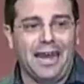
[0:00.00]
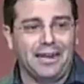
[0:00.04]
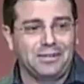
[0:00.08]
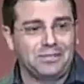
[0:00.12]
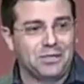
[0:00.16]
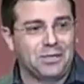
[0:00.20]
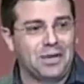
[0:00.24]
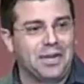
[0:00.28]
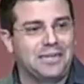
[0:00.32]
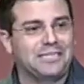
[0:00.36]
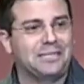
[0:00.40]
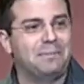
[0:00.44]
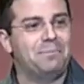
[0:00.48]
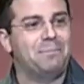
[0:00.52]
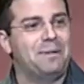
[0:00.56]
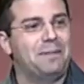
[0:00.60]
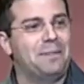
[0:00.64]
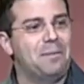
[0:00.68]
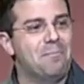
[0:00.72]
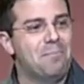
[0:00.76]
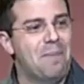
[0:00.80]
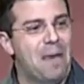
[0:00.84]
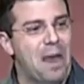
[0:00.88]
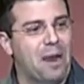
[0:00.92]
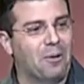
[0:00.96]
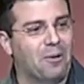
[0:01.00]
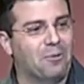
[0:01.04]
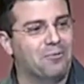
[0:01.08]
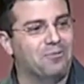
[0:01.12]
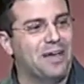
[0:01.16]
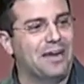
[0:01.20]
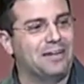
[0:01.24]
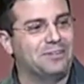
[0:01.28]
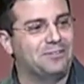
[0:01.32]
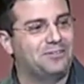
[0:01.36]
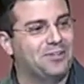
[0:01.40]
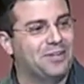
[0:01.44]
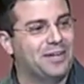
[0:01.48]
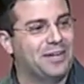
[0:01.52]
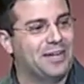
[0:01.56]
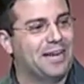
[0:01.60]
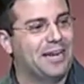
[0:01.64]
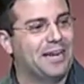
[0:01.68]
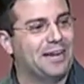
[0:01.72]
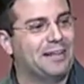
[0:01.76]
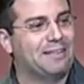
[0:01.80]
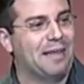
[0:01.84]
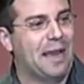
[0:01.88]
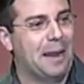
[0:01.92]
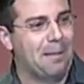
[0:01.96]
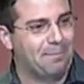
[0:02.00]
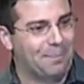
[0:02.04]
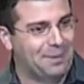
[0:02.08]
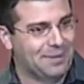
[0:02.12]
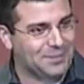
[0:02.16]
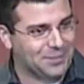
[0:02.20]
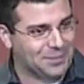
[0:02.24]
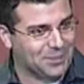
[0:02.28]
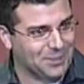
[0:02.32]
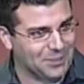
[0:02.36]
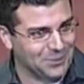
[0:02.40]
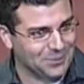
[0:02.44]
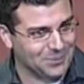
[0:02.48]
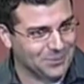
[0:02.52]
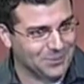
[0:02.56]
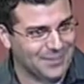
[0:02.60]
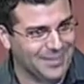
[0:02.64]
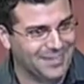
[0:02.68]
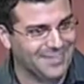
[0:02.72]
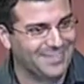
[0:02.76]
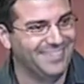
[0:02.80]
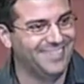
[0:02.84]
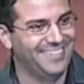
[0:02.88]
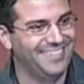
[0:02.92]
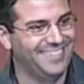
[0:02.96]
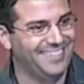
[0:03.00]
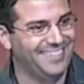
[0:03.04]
How'd you like to be the mayor of that city getting that piece of news?